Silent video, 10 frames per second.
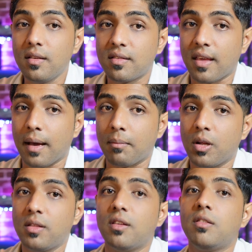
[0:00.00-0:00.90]
this
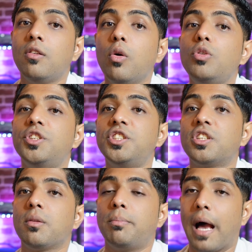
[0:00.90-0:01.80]
camera, there's no
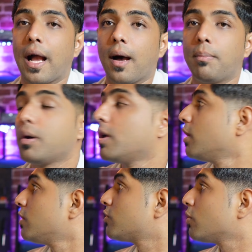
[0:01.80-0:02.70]
digital backup.
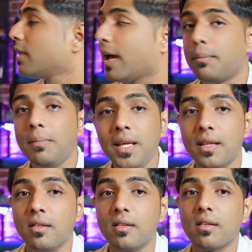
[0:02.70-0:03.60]
So that
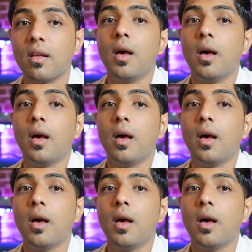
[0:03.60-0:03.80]
means